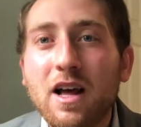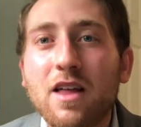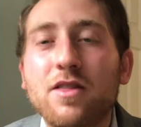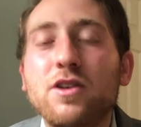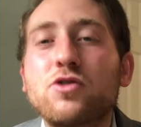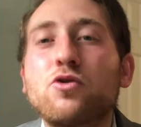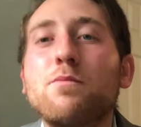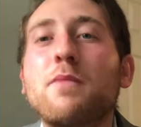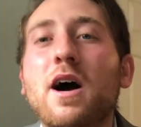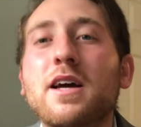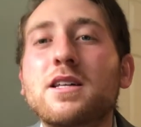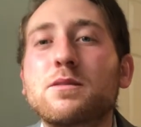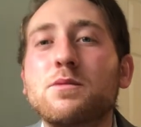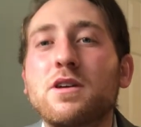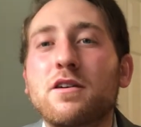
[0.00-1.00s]
This
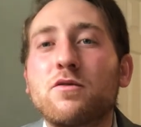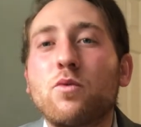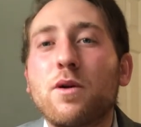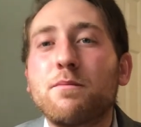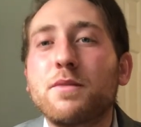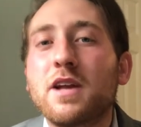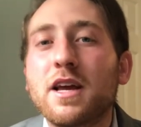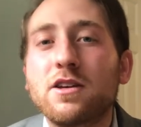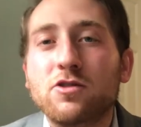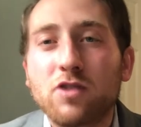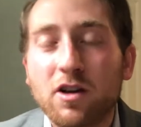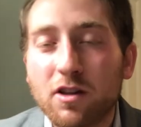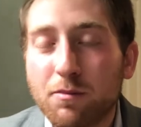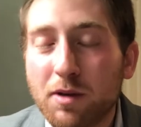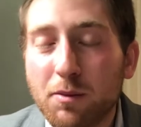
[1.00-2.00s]
reminds me of when Bnei
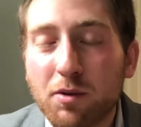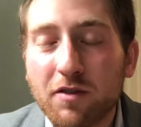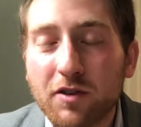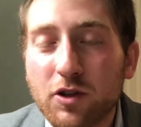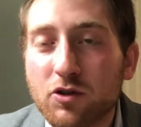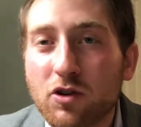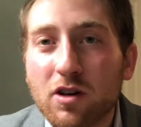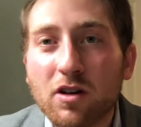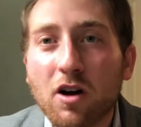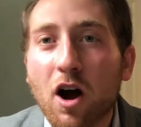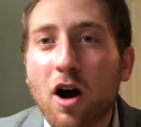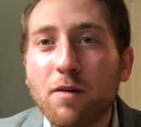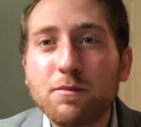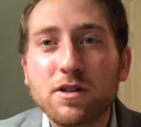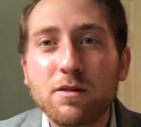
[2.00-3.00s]
Yisrael, the people of Israel,
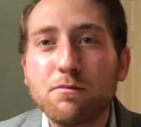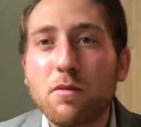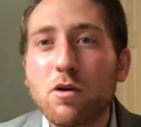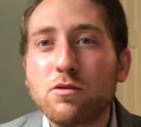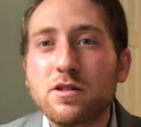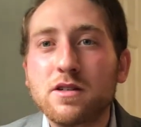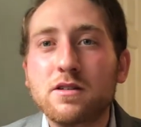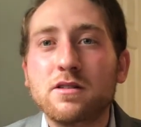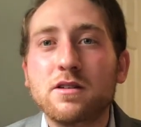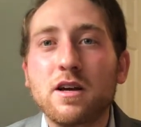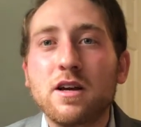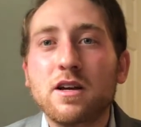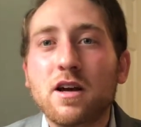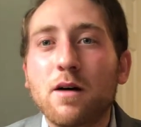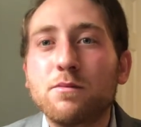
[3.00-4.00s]
come to
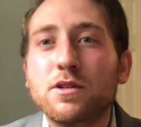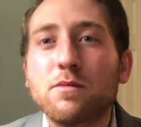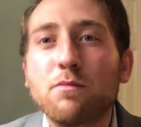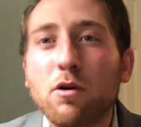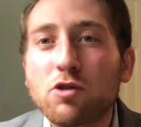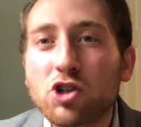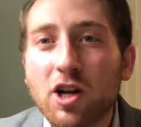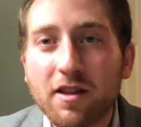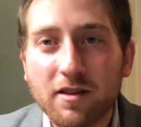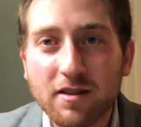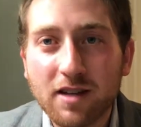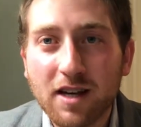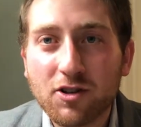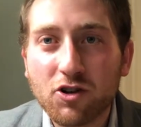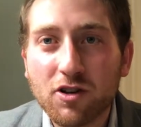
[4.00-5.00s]
Moshe in the
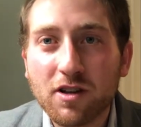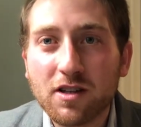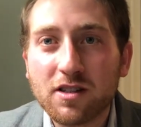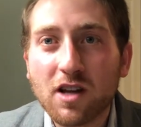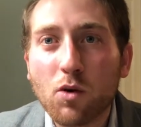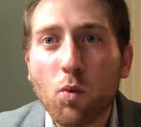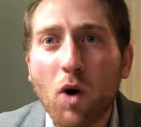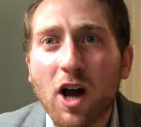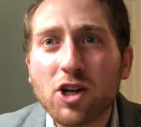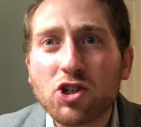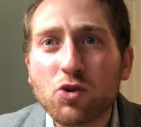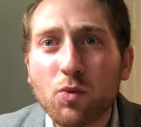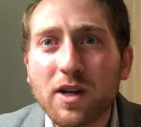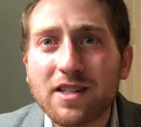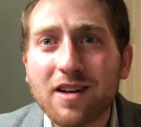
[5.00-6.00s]
desert, and they say, why
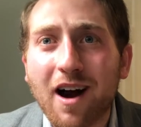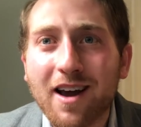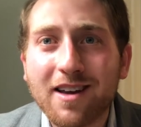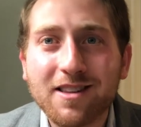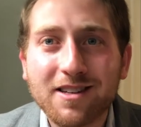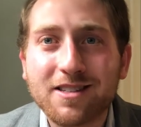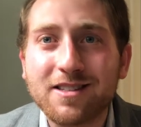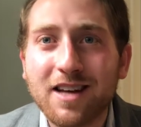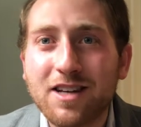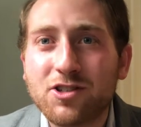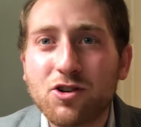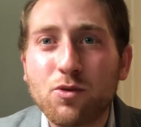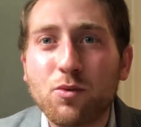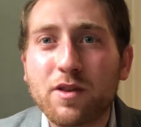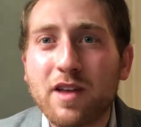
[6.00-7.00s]
should we die in this
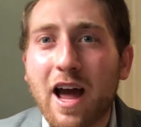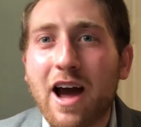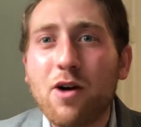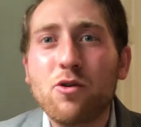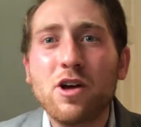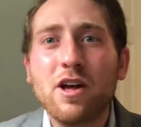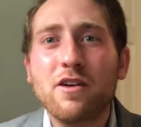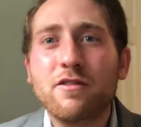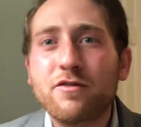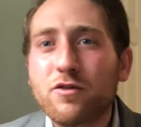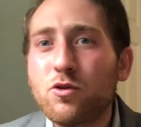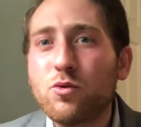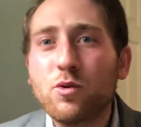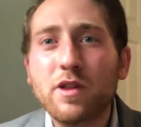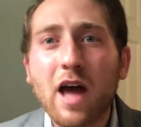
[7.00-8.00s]
desert without
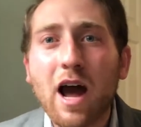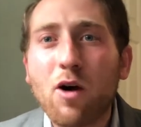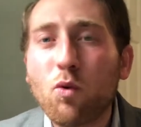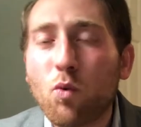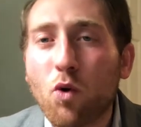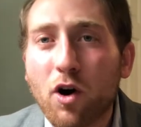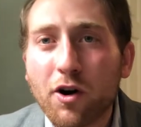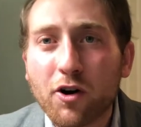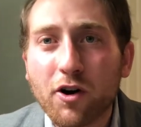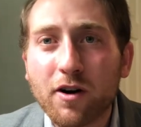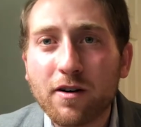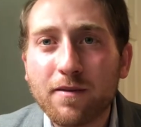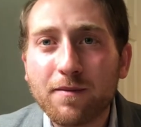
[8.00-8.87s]
food, without water?